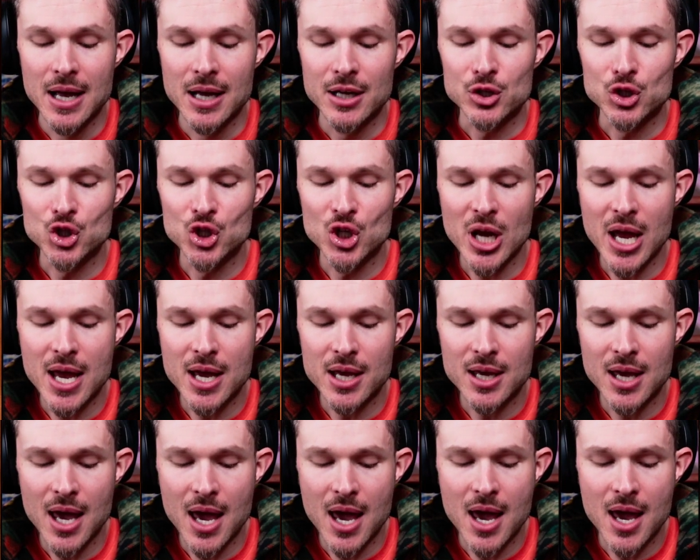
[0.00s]

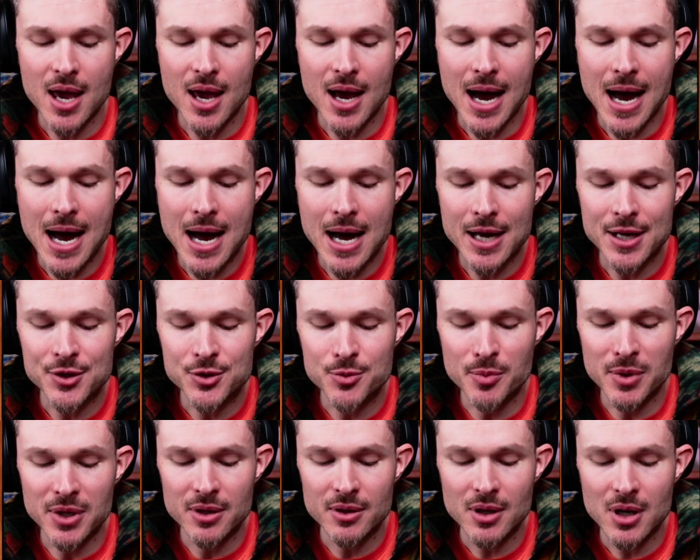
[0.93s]
J.K.
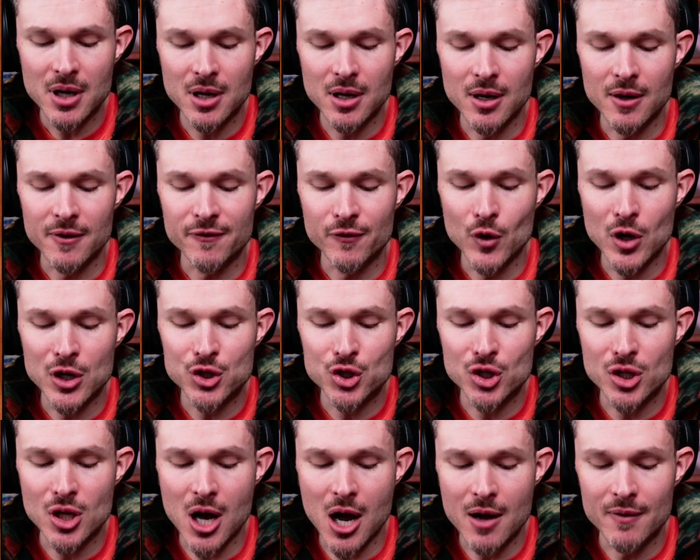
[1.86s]
Heisman, a French
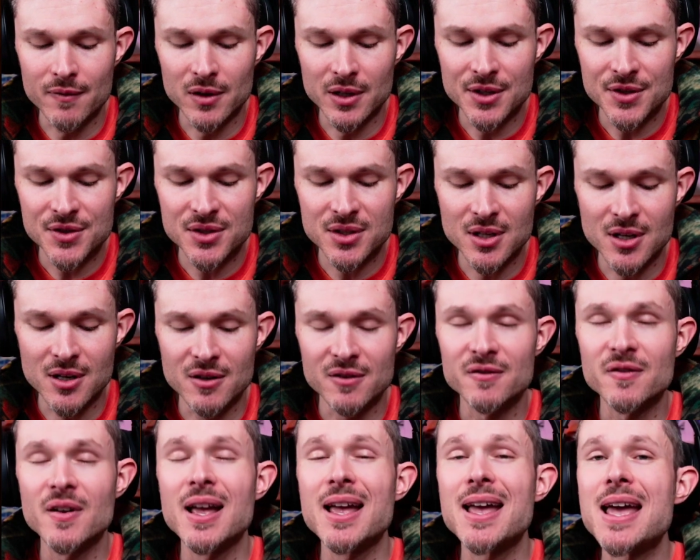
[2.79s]
novelist
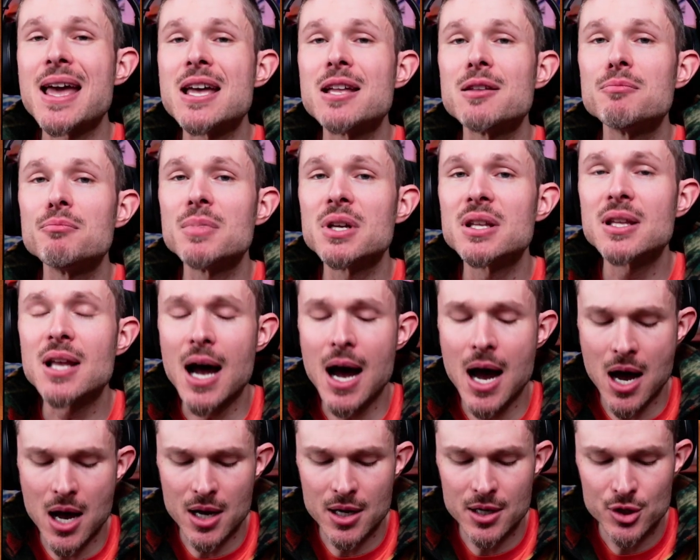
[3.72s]
of En
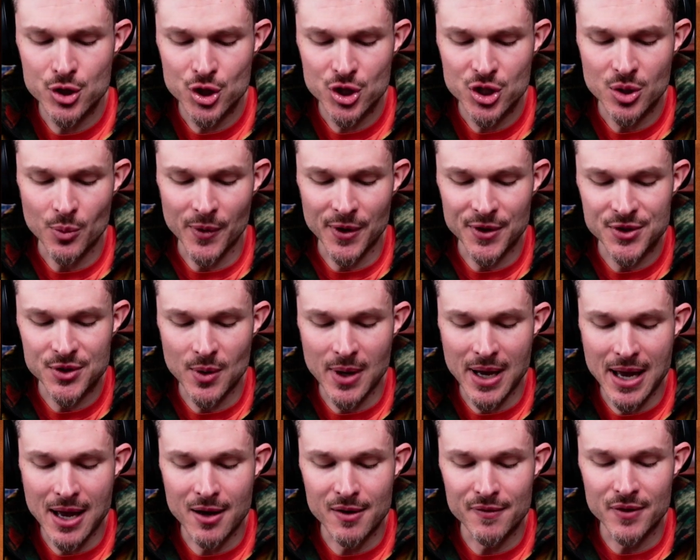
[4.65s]
Ménage. We also
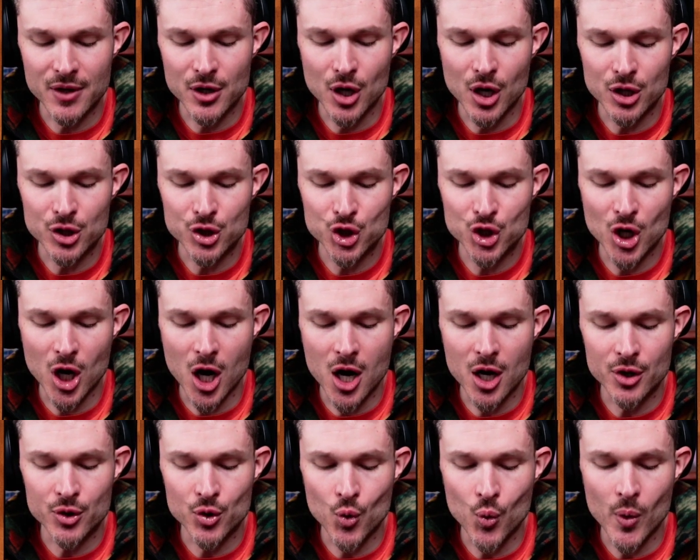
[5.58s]
have
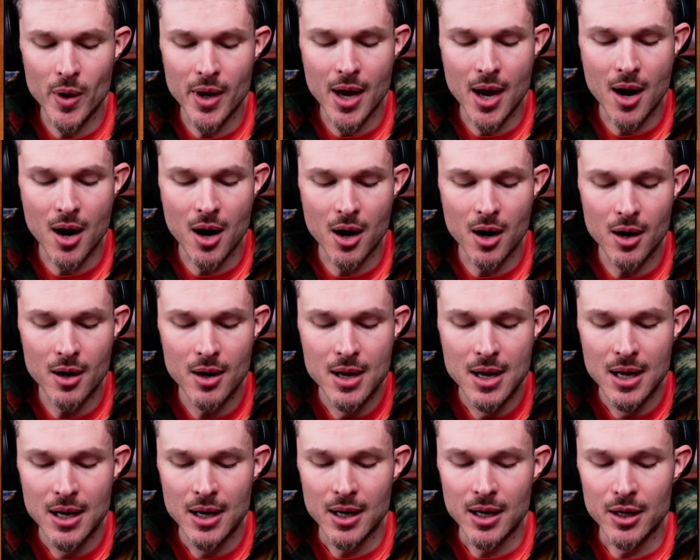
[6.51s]
Jean Guier,
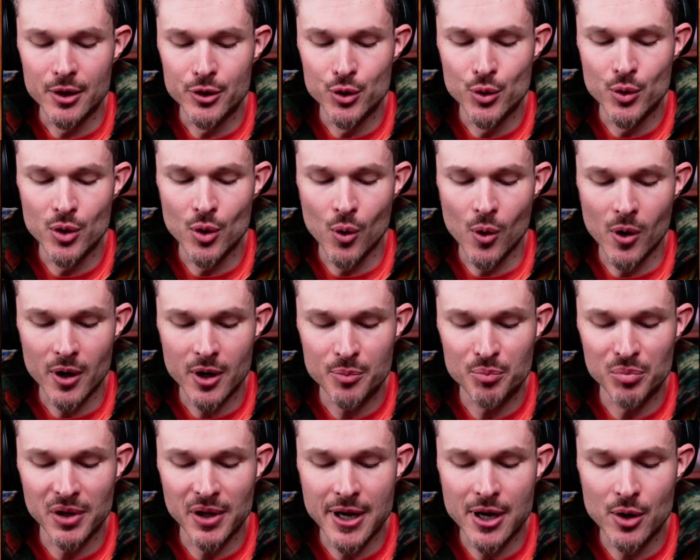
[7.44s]
a New York
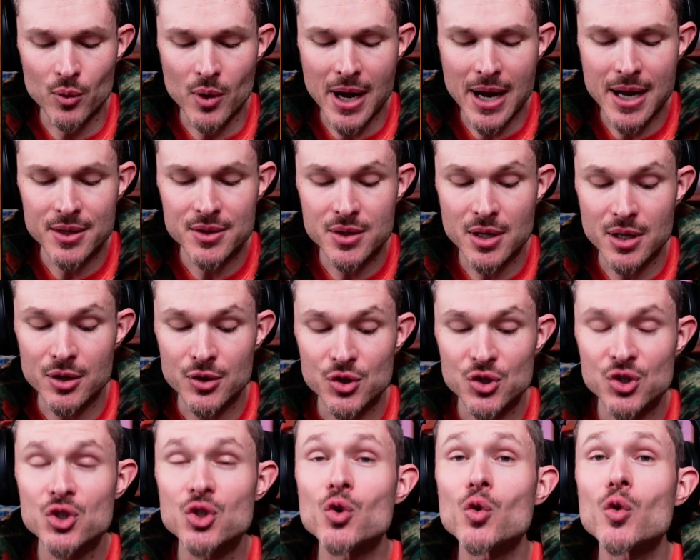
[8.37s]
playwright and a
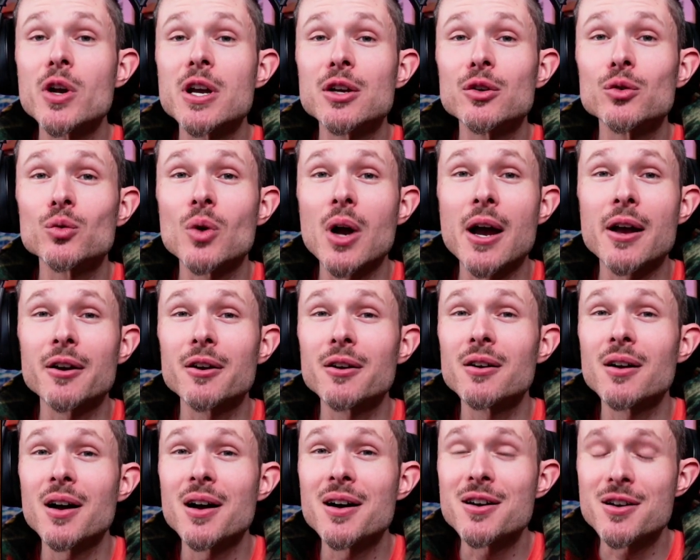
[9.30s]
screenwriter
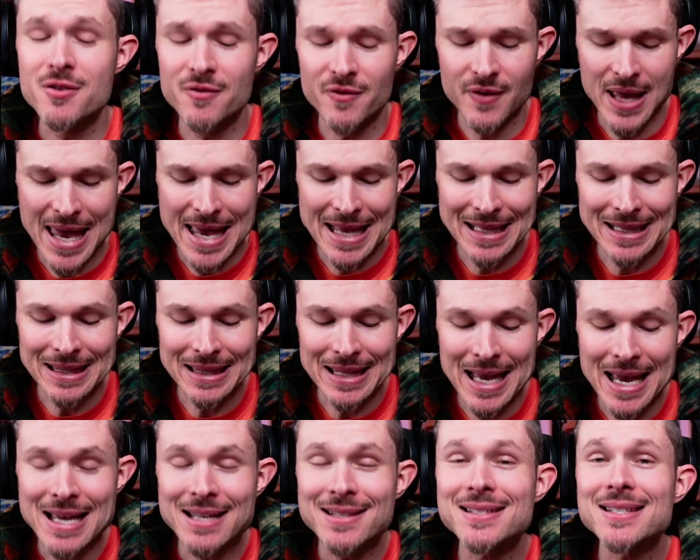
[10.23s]
of
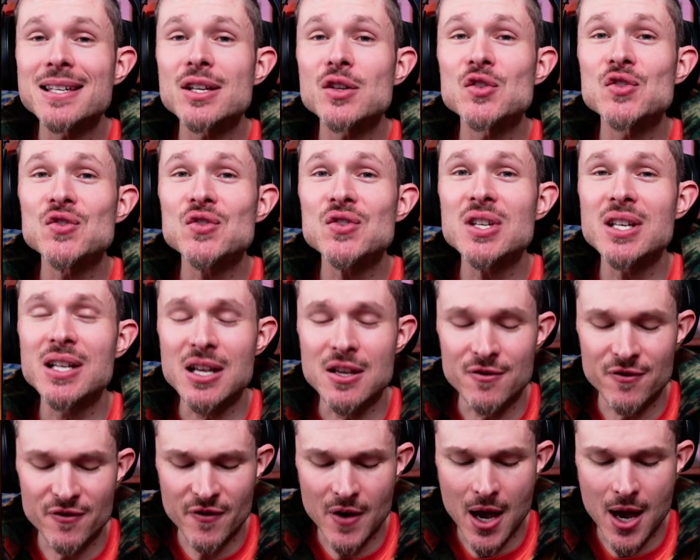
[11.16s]
Atlantic City
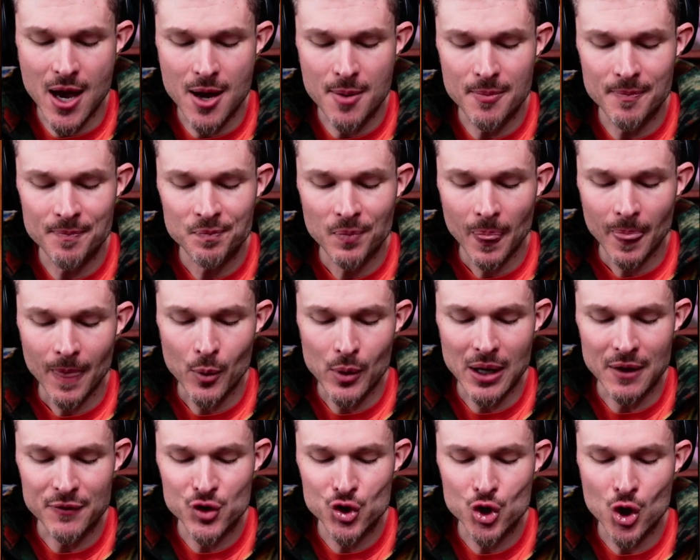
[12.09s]
fame. We
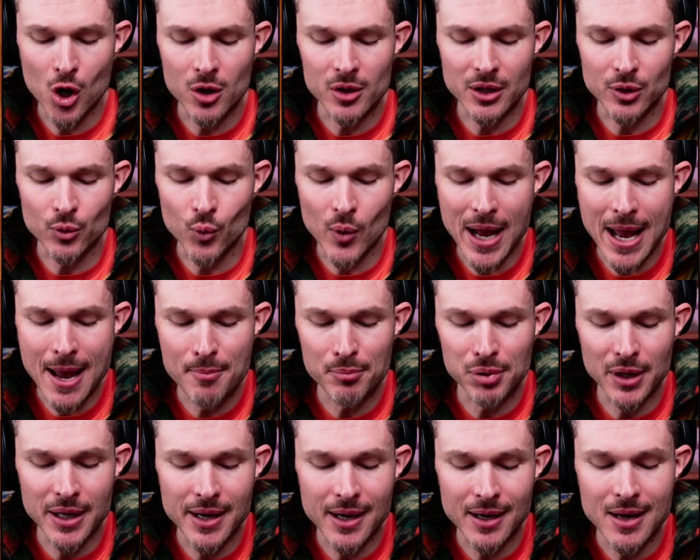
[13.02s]
have Charlotte
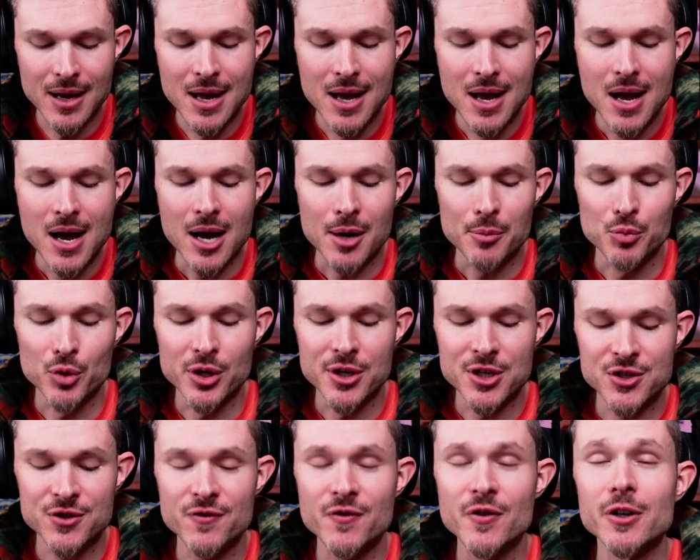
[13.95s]
Rampling, a
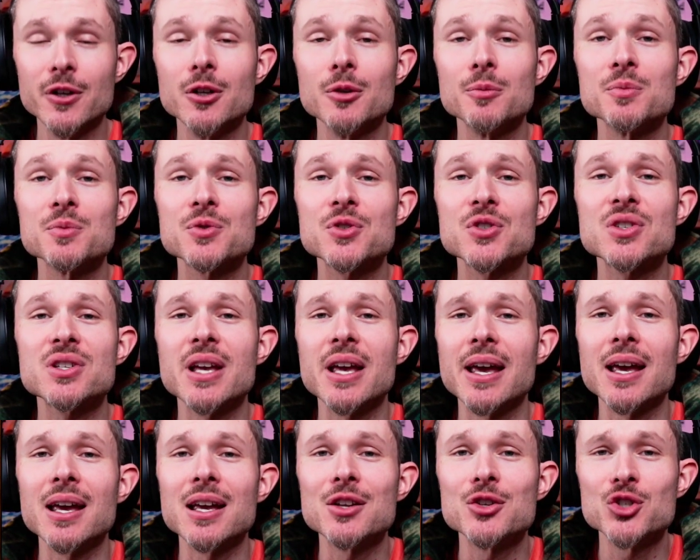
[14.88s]
British film,
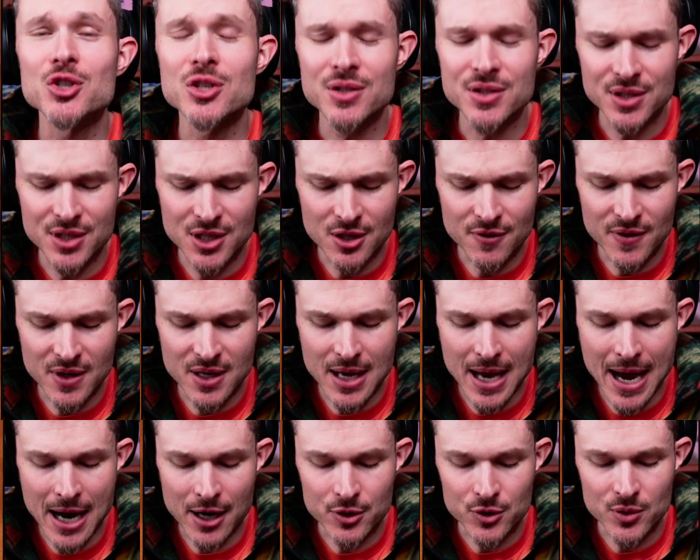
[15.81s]
stage, and TV
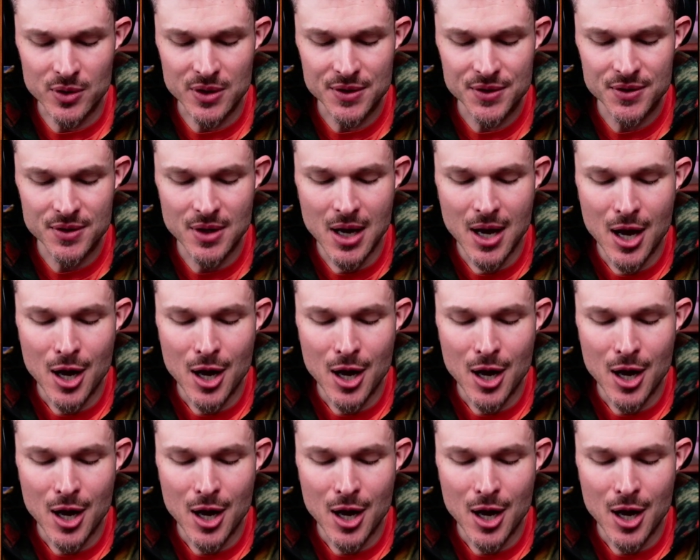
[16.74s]
actress.